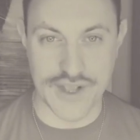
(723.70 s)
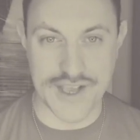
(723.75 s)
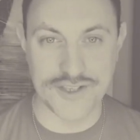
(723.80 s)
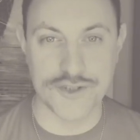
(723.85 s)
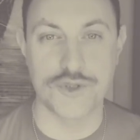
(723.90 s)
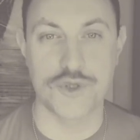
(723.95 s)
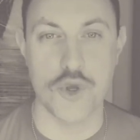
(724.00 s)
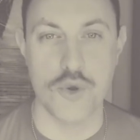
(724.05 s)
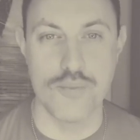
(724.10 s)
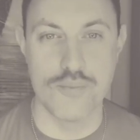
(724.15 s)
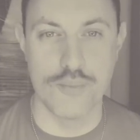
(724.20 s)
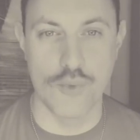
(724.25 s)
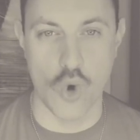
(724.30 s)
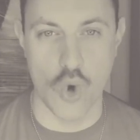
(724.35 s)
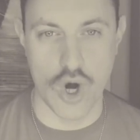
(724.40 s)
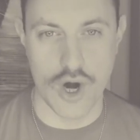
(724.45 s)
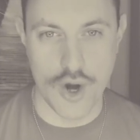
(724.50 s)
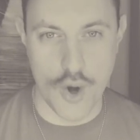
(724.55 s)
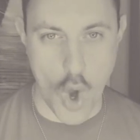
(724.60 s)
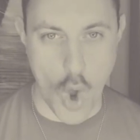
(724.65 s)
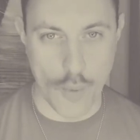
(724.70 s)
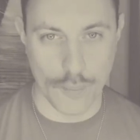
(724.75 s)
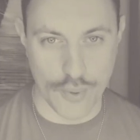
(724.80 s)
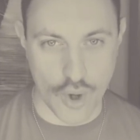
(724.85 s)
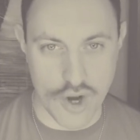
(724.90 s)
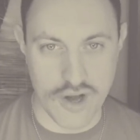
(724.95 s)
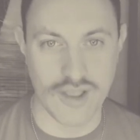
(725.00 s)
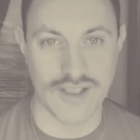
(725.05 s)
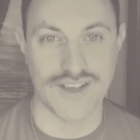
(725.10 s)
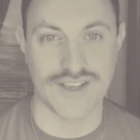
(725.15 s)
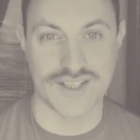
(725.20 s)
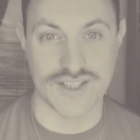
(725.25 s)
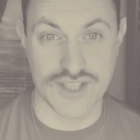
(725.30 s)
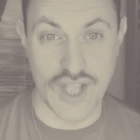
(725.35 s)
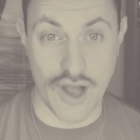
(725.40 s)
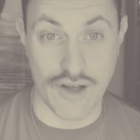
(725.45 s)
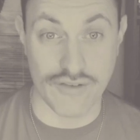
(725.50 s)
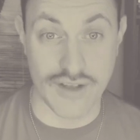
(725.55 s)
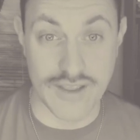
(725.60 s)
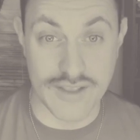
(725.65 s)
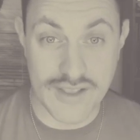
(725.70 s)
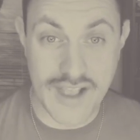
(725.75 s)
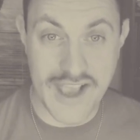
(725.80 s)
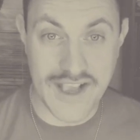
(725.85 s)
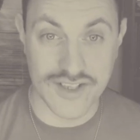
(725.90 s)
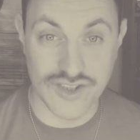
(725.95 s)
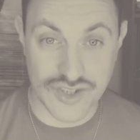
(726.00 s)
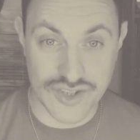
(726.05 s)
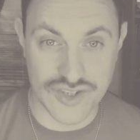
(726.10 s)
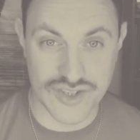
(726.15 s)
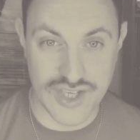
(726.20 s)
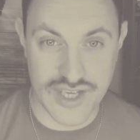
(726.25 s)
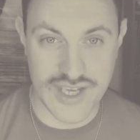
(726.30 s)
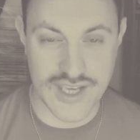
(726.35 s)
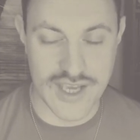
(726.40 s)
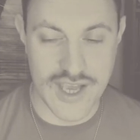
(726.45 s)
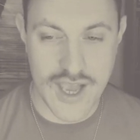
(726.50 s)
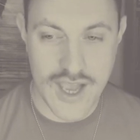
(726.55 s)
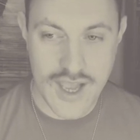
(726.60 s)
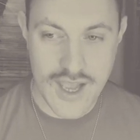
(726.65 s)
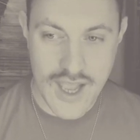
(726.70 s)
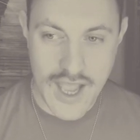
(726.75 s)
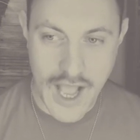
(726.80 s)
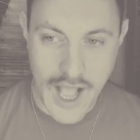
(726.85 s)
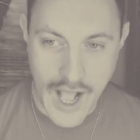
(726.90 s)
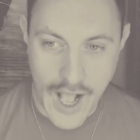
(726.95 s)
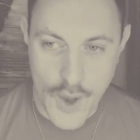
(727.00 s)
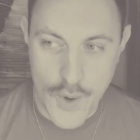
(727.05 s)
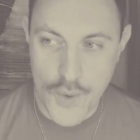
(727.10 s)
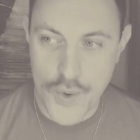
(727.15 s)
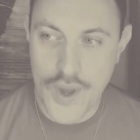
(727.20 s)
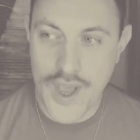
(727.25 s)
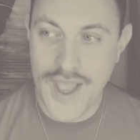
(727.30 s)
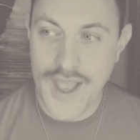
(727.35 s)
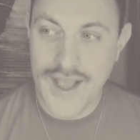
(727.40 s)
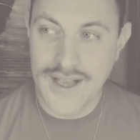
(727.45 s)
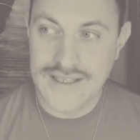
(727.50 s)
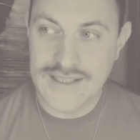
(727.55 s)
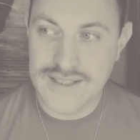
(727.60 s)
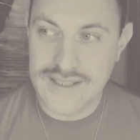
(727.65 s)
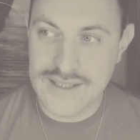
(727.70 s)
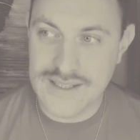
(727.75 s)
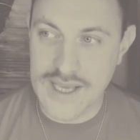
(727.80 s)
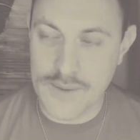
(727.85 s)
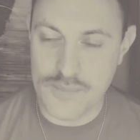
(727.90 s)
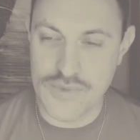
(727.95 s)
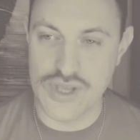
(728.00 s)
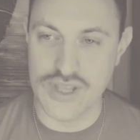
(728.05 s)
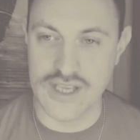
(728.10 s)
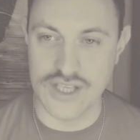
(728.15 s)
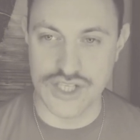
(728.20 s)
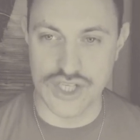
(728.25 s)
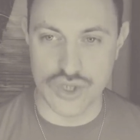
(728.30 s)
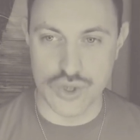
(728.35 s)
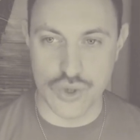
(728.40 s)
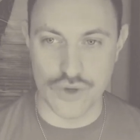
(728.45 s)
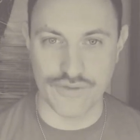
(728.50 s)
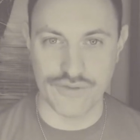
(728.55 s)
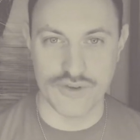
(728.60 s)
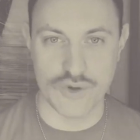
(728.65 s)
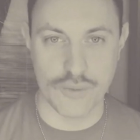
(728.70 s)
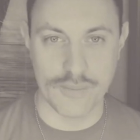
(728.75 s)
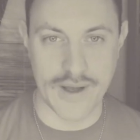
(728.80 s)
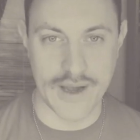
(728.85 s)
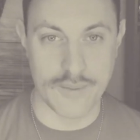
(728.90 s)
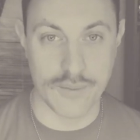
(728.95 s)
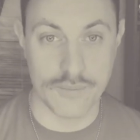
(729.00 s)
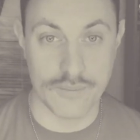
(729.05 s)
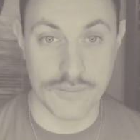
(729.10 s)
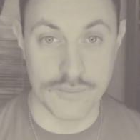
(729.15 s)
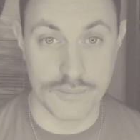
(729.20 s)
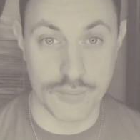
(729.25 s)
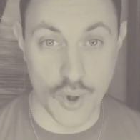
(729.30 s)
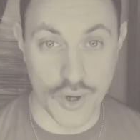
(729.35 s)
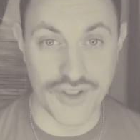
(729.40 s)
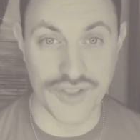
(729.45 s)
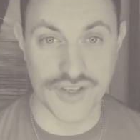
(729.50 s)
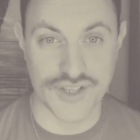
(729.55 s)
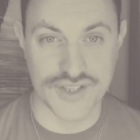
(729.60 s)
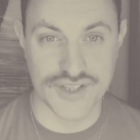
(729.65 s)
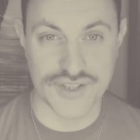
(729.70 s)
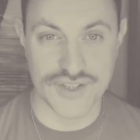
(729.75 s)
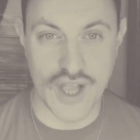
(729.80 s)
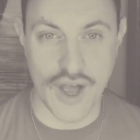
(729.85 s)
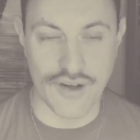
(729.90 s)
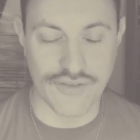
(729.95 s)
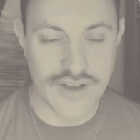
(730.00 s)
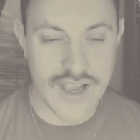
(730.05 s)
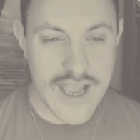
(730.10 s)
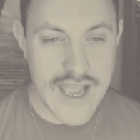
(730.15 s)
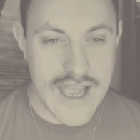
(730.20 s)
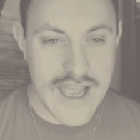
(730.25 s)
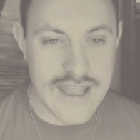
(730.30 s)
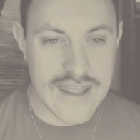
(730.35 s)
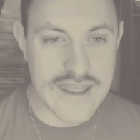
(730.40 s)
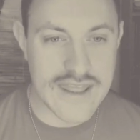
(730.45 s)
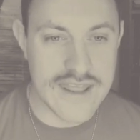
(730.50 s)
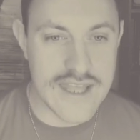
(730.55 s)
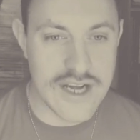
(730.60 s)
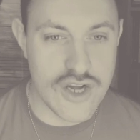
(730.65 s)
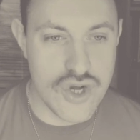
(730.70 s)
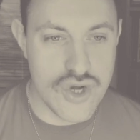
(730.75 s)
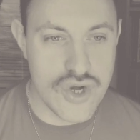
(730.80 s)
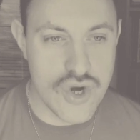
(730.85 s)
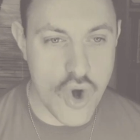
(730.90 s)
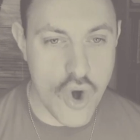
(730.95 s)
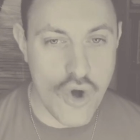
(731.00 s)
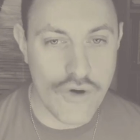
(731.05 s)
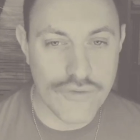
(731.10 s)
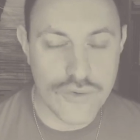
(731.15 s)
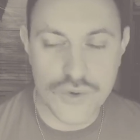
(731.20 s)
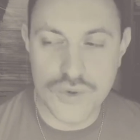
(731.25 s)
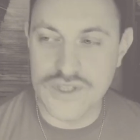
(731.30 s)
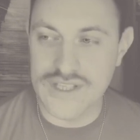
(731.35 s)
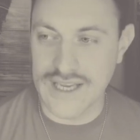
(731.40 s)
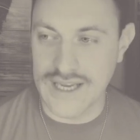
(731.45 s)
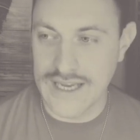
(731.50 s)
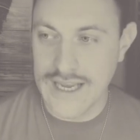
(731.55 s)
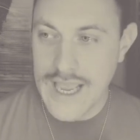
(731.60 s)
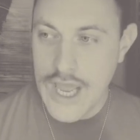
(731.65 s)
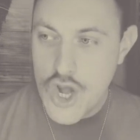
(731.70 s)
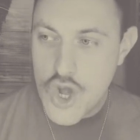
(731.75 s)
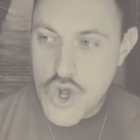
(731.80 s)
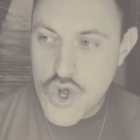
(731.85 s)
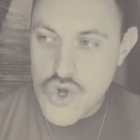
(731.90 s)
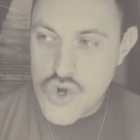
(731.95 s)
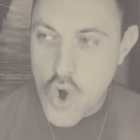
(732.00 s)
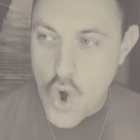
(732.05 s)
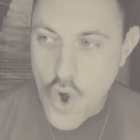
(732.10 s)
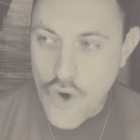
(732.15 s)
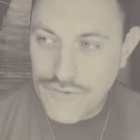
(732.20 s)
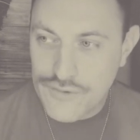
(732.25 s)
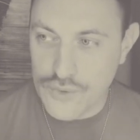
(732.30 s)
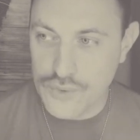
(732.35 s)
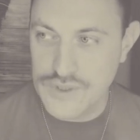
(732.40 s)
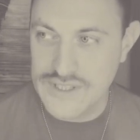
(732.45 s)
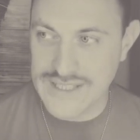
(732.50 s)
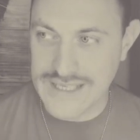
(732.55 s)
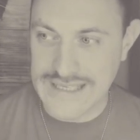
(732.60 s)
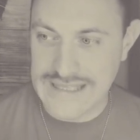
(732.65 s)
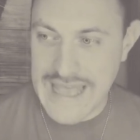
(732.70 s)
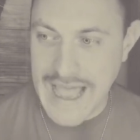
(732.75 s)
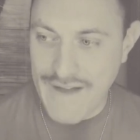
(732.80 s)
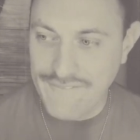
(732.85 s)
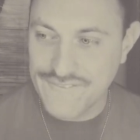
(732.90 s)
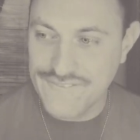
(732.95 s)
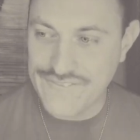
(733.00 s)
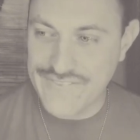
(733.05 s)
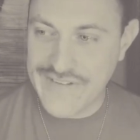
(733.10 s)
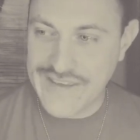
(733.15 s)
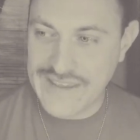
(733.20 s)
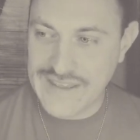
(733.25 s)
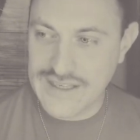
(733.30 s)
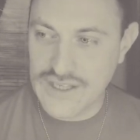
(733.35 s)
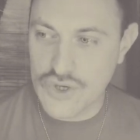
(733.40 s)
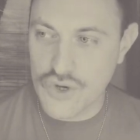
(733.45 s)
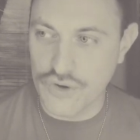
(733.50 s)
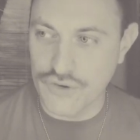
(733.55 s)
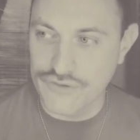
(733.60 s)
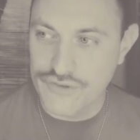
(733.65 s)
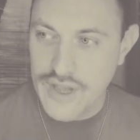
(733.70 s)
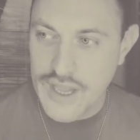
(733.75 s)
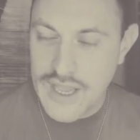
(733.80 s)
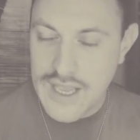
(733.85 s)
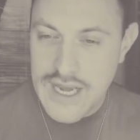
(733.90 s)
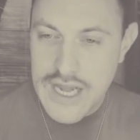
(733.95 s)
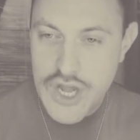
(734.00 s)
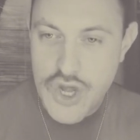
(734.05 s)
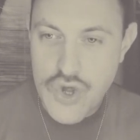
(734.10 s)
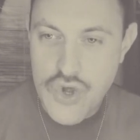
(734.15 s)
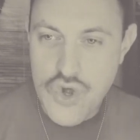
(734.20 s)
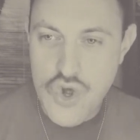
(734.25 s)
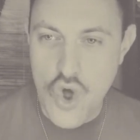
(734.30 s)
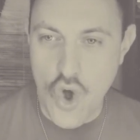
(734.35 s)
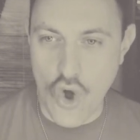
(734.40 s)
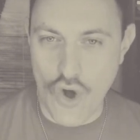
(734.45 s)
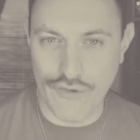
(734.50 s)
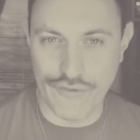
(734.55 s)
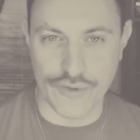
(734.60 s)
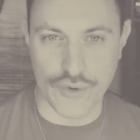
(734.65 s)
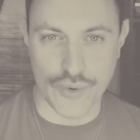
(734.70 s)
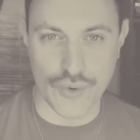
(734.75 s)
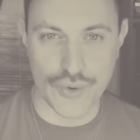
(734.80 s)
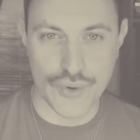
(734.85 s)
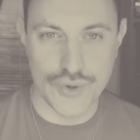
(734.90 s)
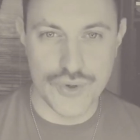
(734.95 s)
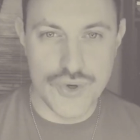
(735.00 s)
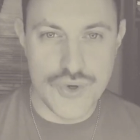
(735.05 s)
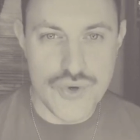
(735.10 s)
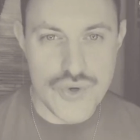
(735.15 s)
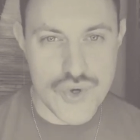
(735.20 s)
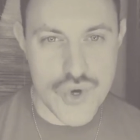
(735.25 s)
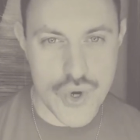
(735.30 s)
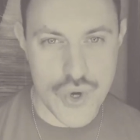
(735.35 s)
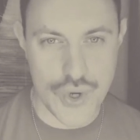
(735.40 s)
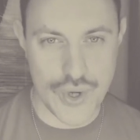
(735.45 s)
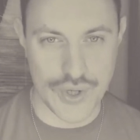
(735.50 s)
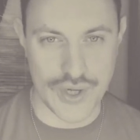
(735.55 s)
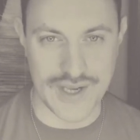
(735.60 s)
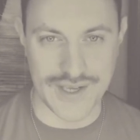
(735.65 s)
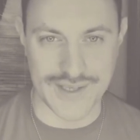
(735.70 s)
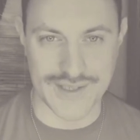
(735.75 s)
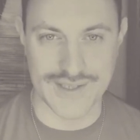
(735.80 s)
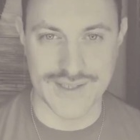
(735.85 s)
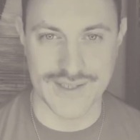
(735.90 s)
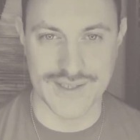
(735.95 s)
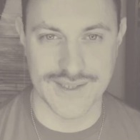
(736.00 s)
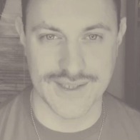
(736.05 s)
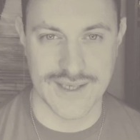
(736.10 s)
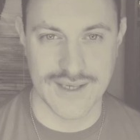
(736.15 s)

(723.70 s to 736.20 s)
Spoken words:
do more pointless stuff. And let's see how stimulated you feel by pointless stuff. The novelty. Novelty. That feeling of novel. Newness.